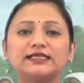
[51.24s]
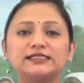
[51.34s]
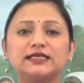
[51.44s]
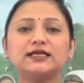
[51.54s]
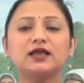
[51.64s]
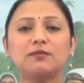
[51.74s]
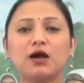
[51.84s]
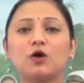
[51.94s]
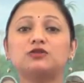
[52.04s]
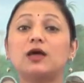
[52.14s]
us learn
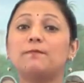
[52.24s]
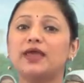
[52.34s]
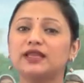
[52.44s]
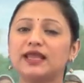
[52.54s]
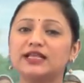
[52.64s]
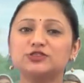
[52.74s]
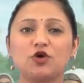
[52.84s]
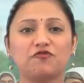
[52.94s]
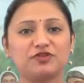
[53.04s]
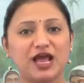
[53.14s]
about the beginnings
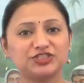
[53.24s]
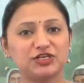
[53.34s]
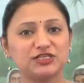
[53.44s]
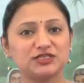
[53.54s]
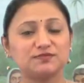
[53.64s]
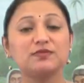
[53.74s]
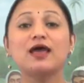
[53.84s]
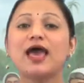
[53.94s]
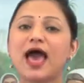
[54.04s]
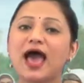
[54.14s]
of nationalism
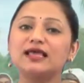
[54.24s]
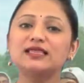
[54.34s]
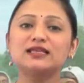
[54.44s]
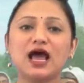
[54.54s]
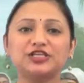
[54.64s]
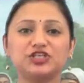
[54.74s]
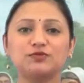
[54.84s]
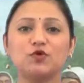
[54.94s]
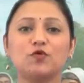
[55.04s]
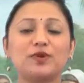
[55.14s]
and the
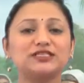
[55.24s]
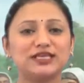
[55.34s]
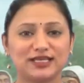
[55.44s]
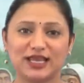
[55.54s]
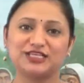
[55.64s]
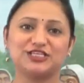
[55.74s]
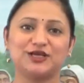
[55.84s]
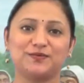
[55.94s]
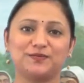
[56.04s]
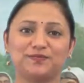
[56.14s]
national movement in India.